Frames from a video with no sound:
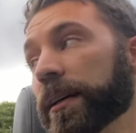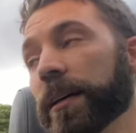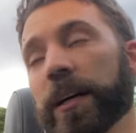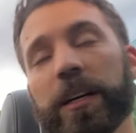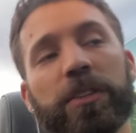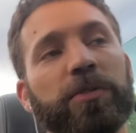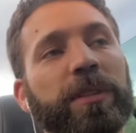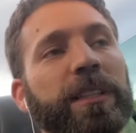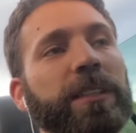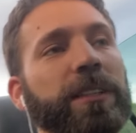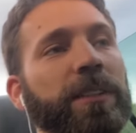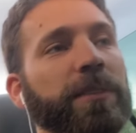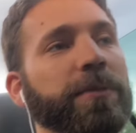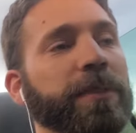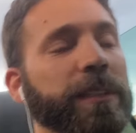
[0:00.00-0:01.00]

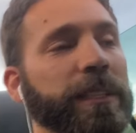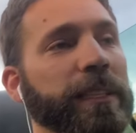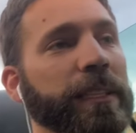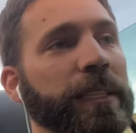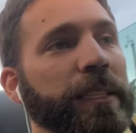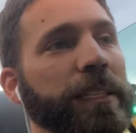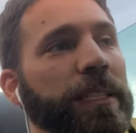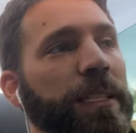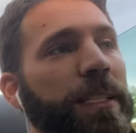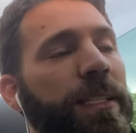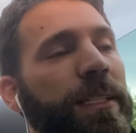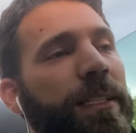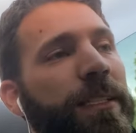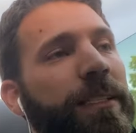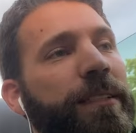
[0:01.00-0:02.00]
adrenal fatigue
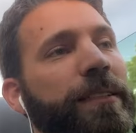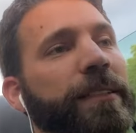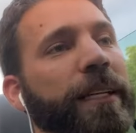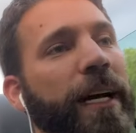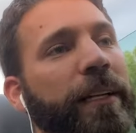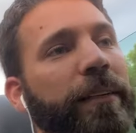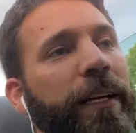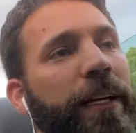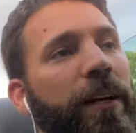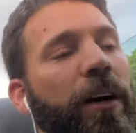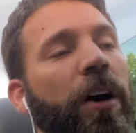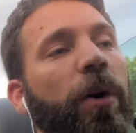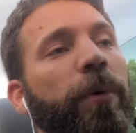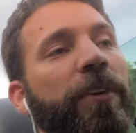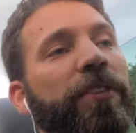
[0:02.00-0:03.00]
is not like
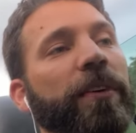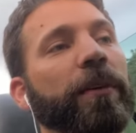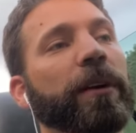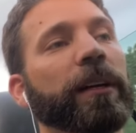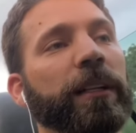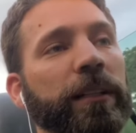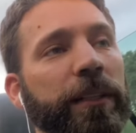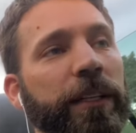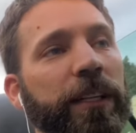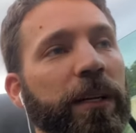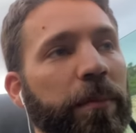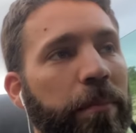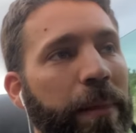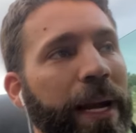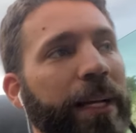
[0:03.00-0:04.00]
always a clear
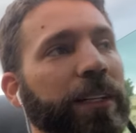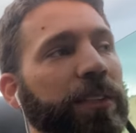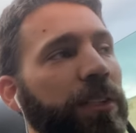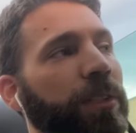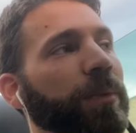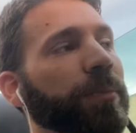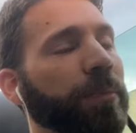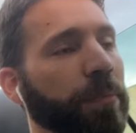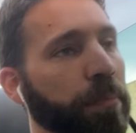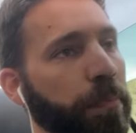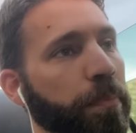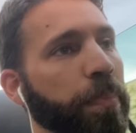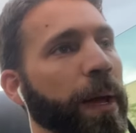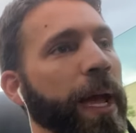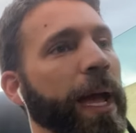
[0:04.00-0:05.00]
medical
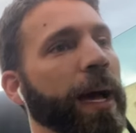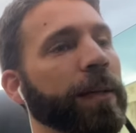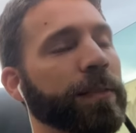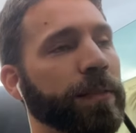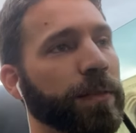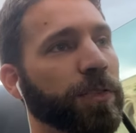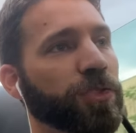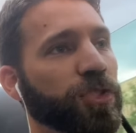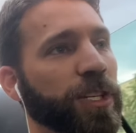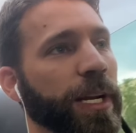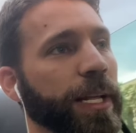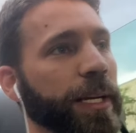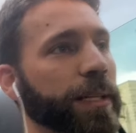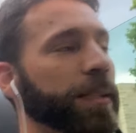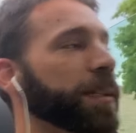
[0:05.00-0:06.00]

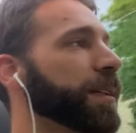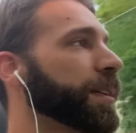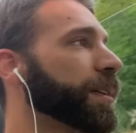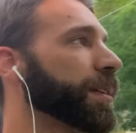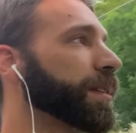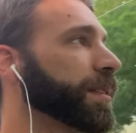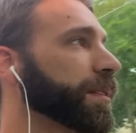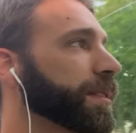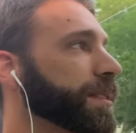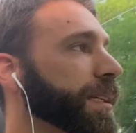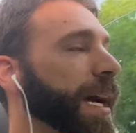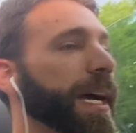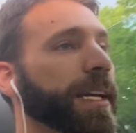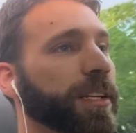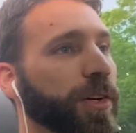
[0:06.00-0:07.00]
pathogenic
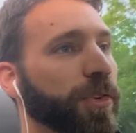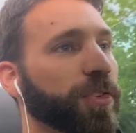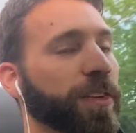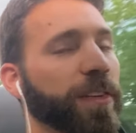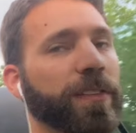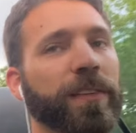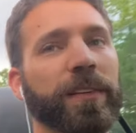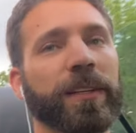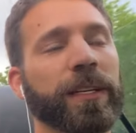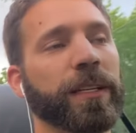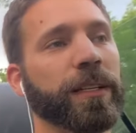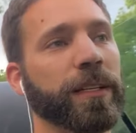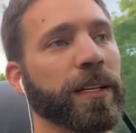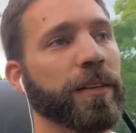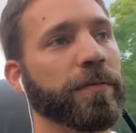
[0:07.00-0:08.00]
diagnosis
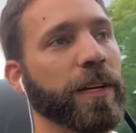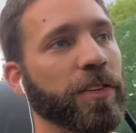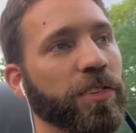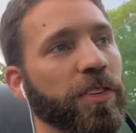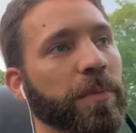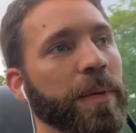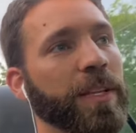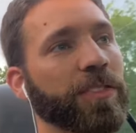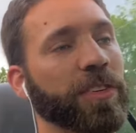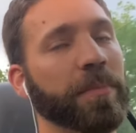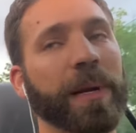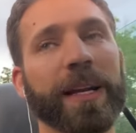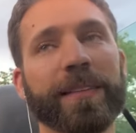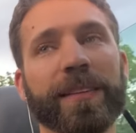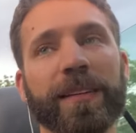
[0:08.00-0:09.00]
in conventional mainstream
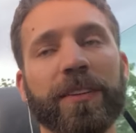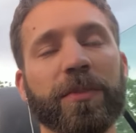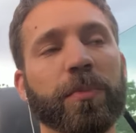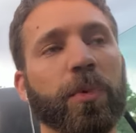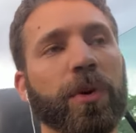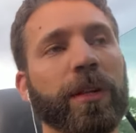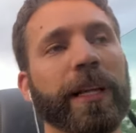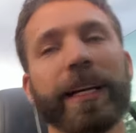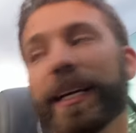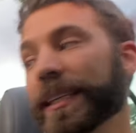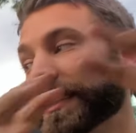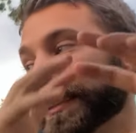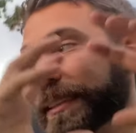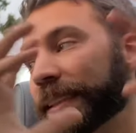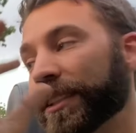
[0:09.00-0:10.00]
medicine. It's more like a
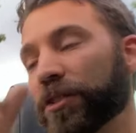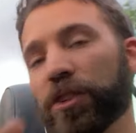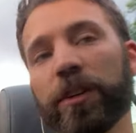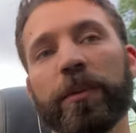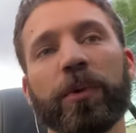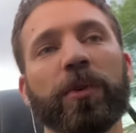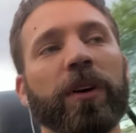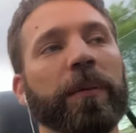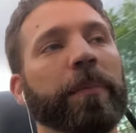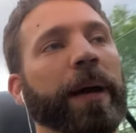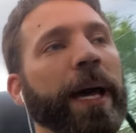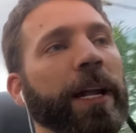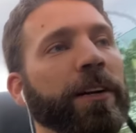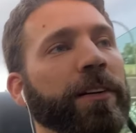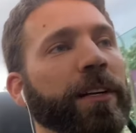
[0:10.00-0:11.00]
syndrome or a
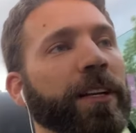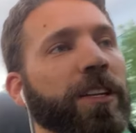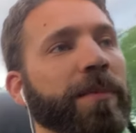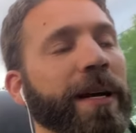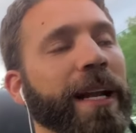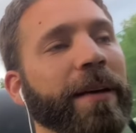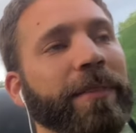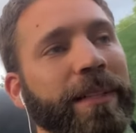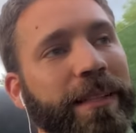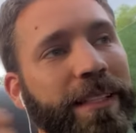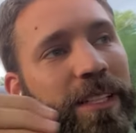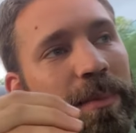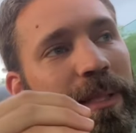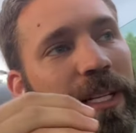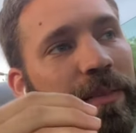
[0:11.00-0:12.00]
pattern, and you might have a
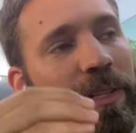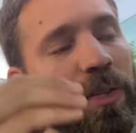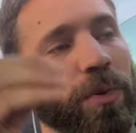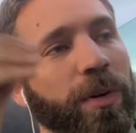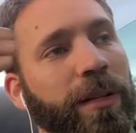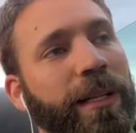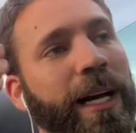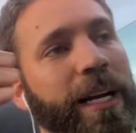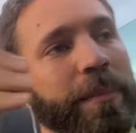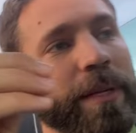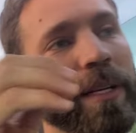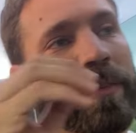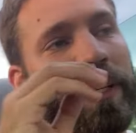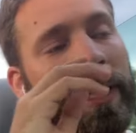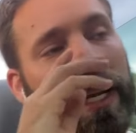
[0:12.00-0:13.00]
little bit of it or a lot of bit
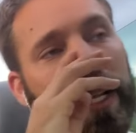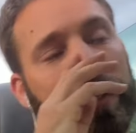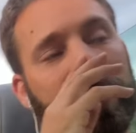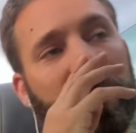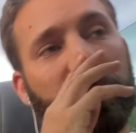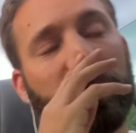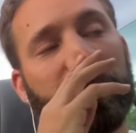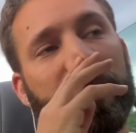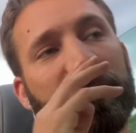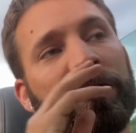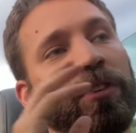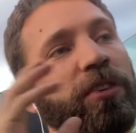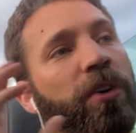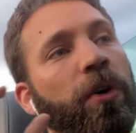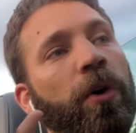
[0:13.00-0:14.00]
of it, and it does relate to
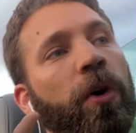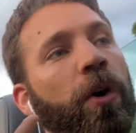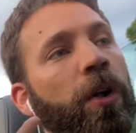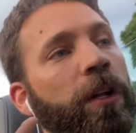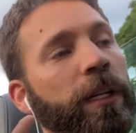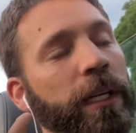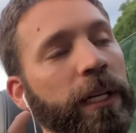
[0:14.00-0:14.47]
your whole